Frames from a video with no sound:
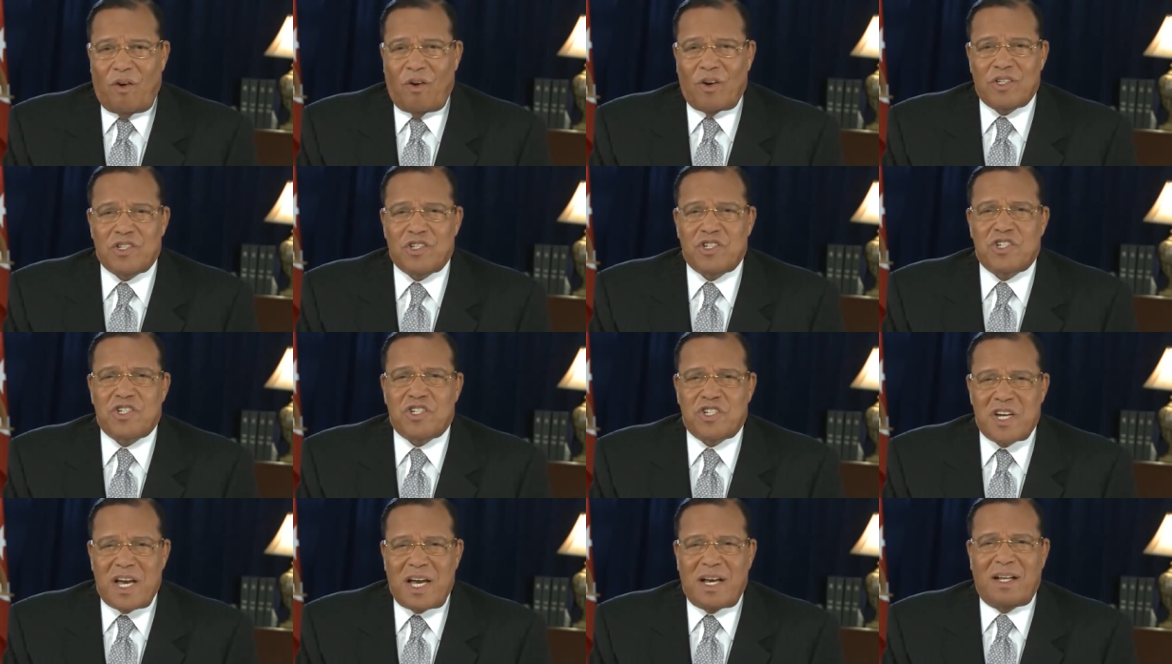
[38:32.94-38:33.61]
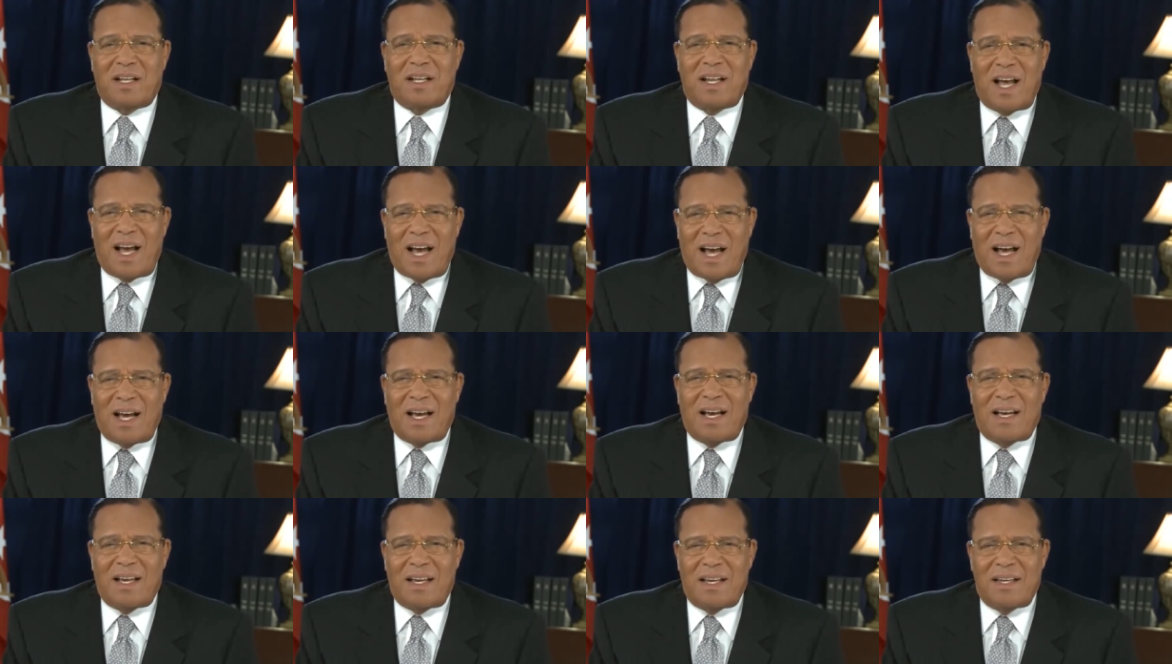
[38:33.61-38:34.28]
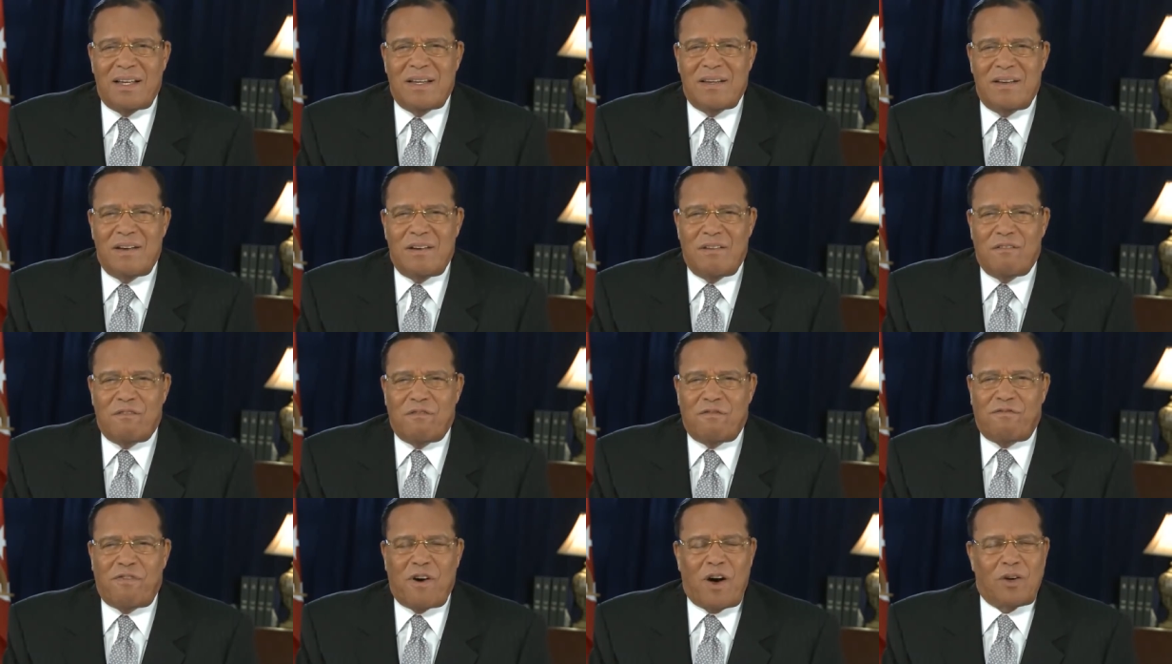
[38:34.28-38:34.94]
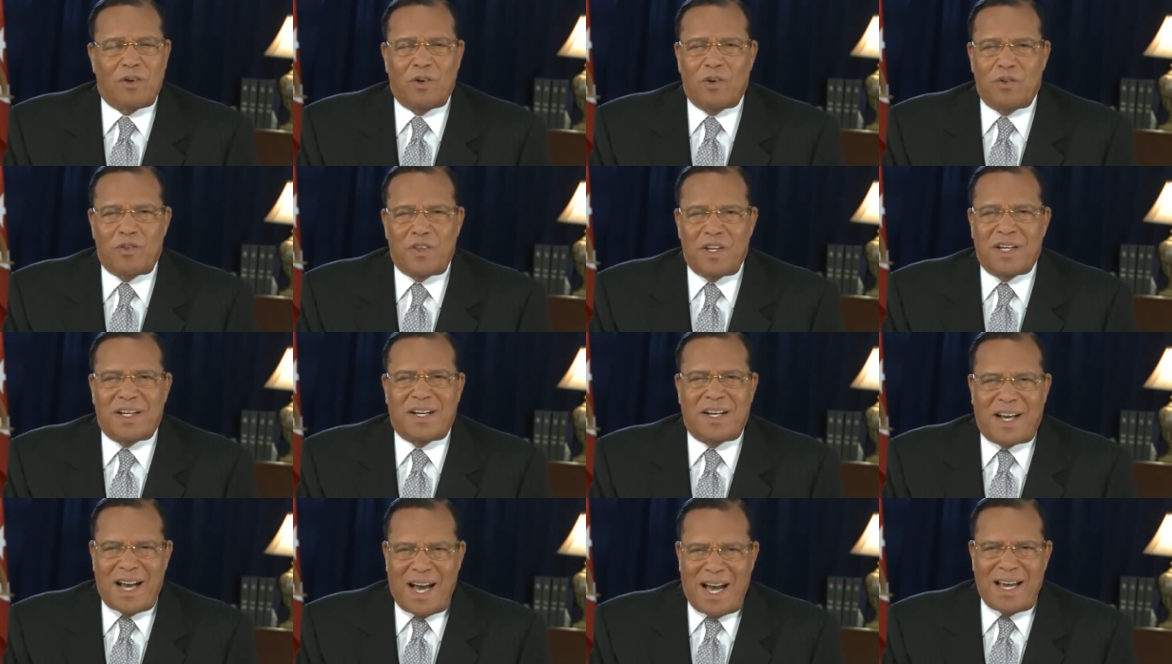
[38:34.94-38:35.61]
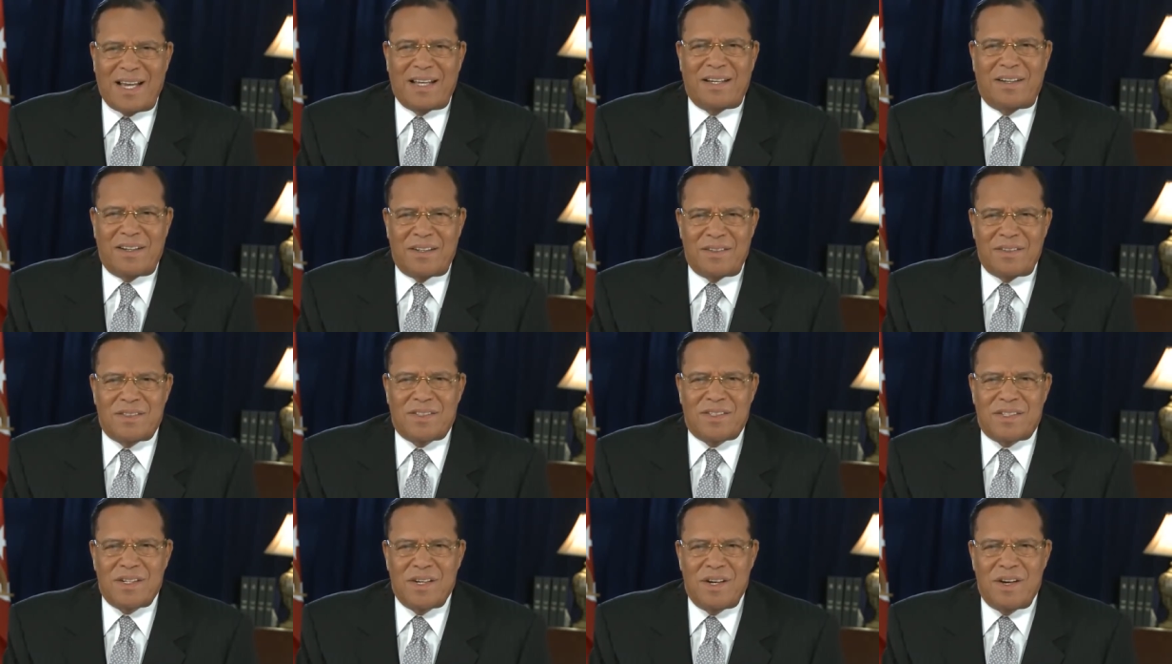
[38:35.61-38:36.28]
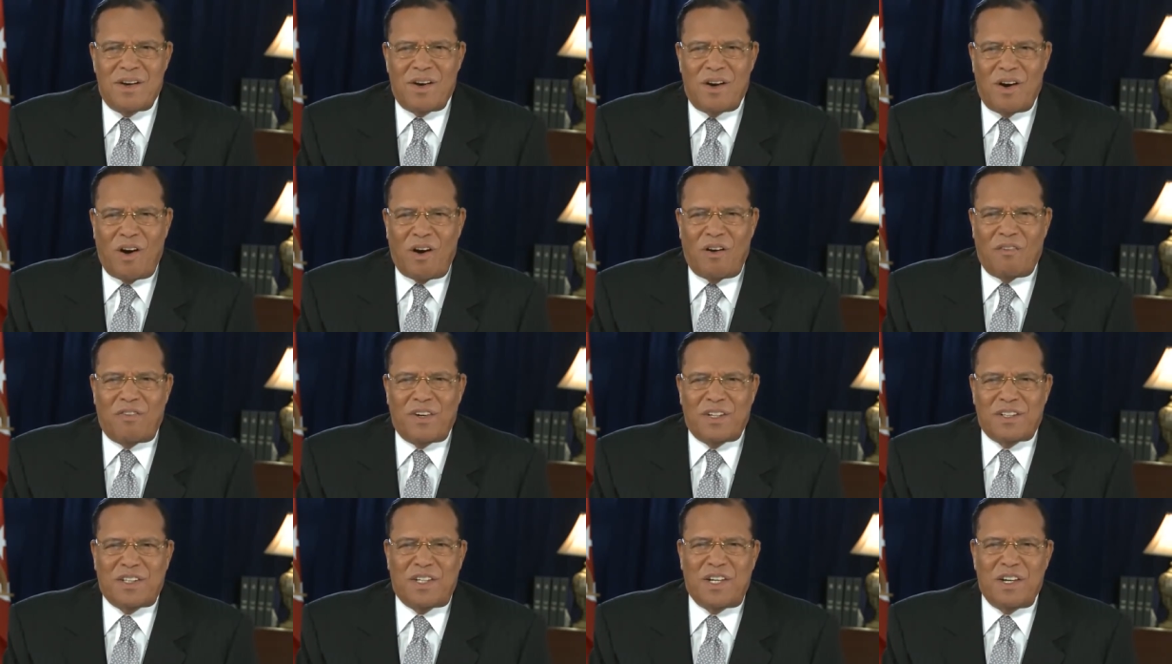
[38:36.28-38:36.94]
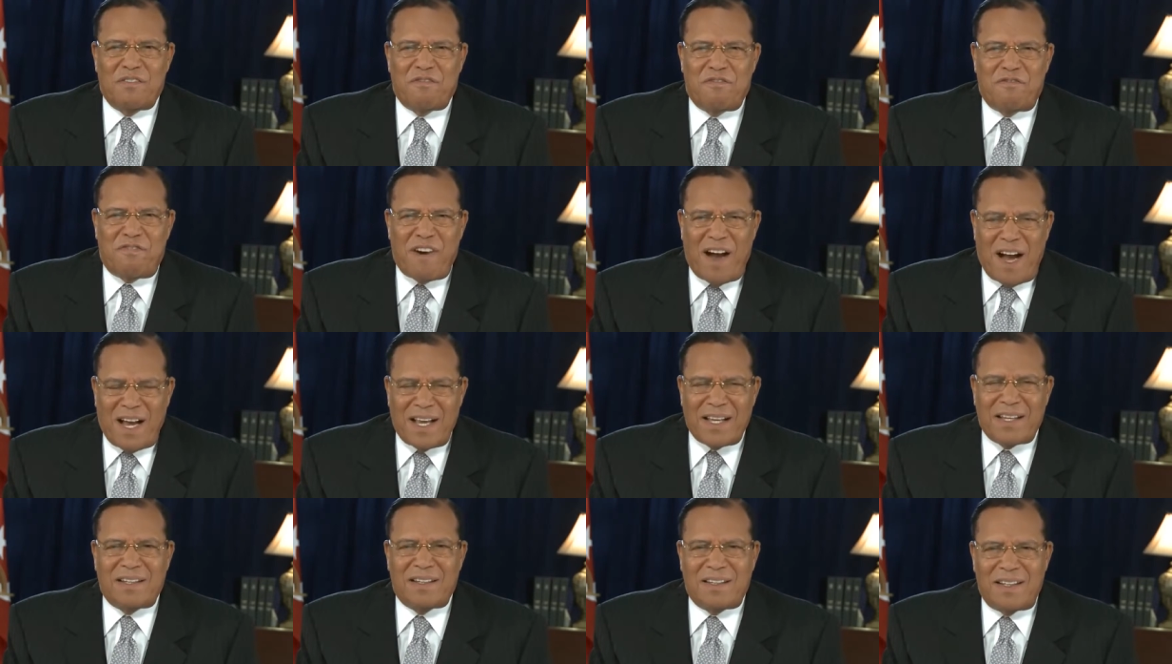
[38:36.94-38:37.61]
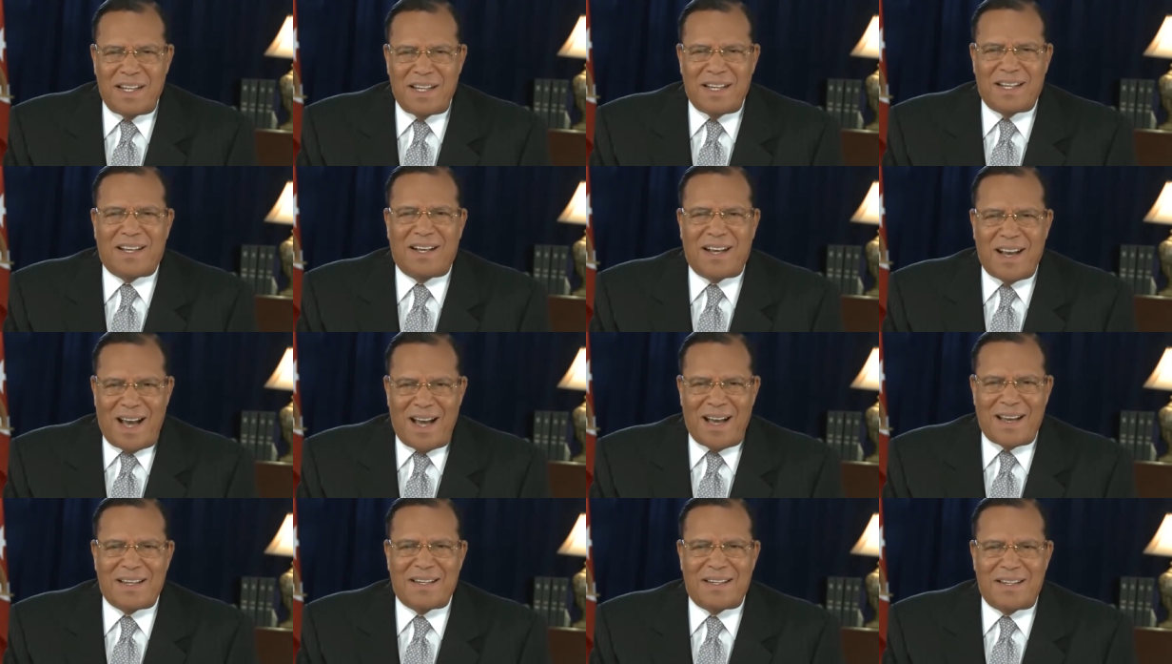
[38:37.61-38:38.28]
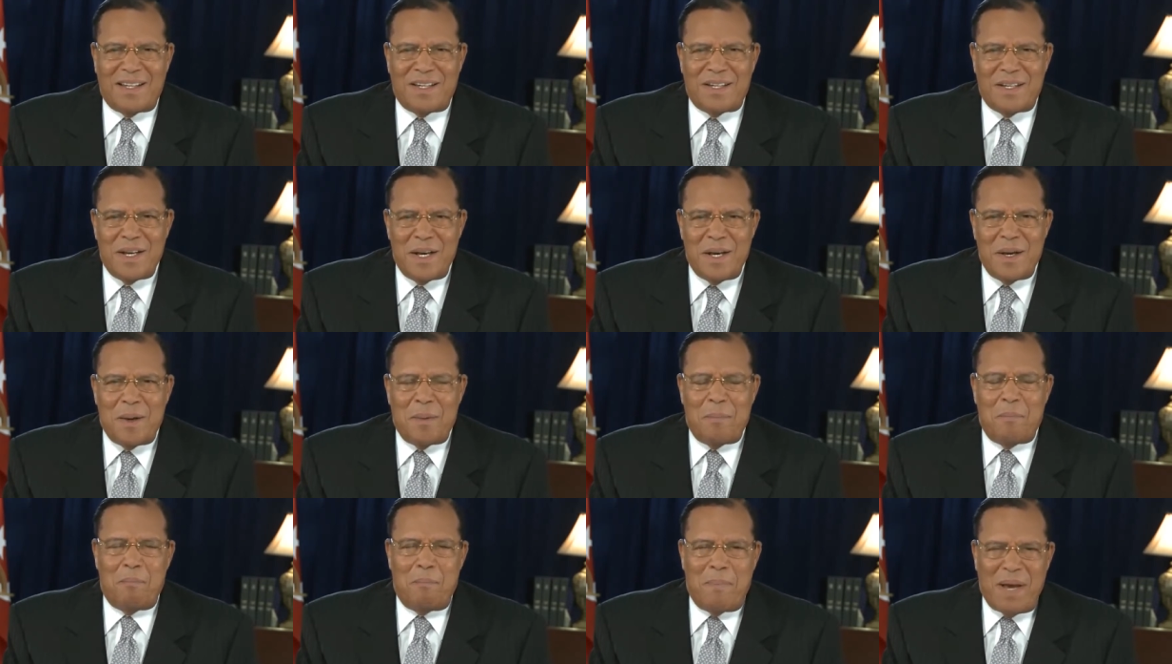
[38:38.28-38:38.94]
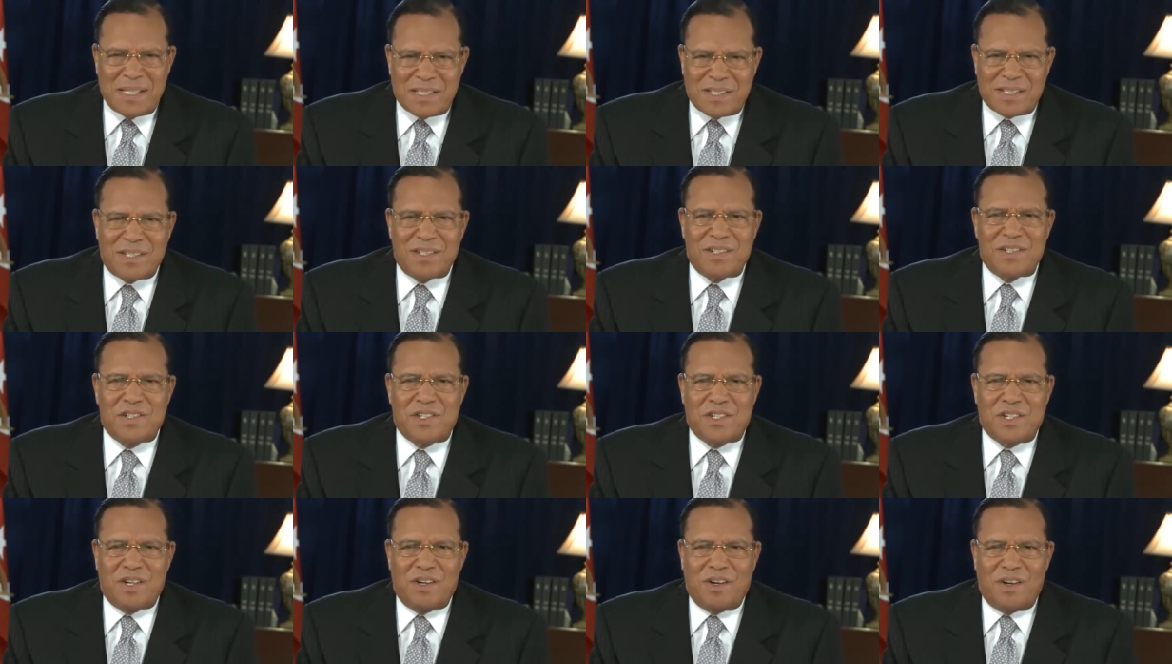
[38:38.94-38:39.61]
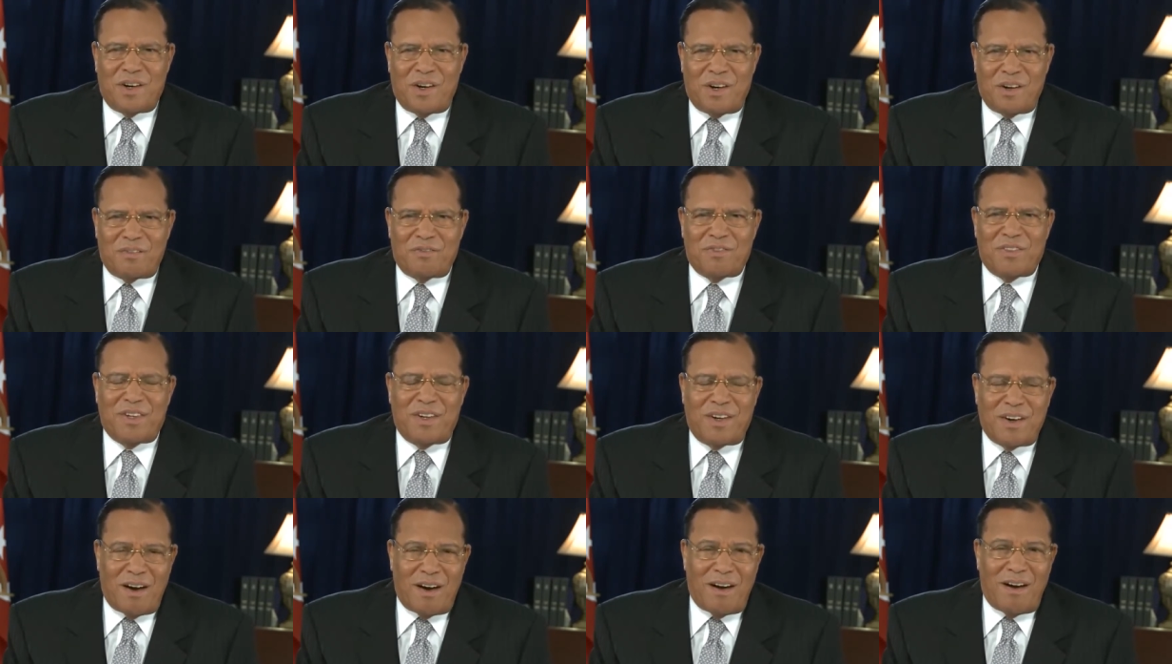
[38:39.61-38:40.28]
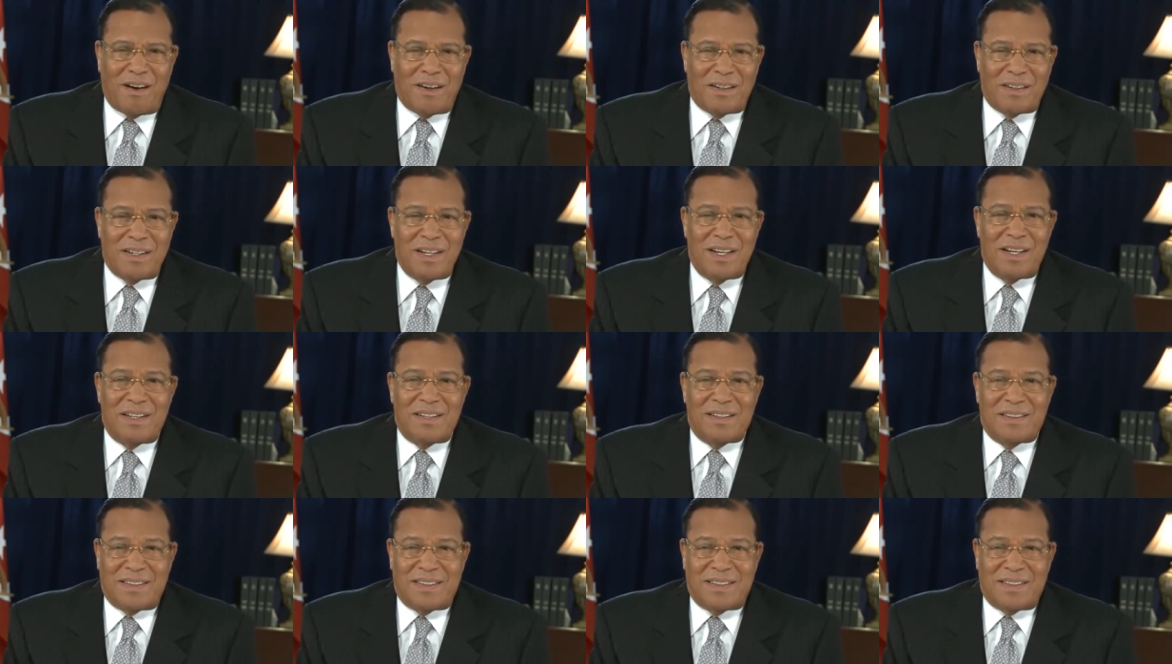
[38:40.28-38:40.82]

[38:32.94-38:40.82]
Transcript: Or shall I follow the guidance of a divinely guided messenger of God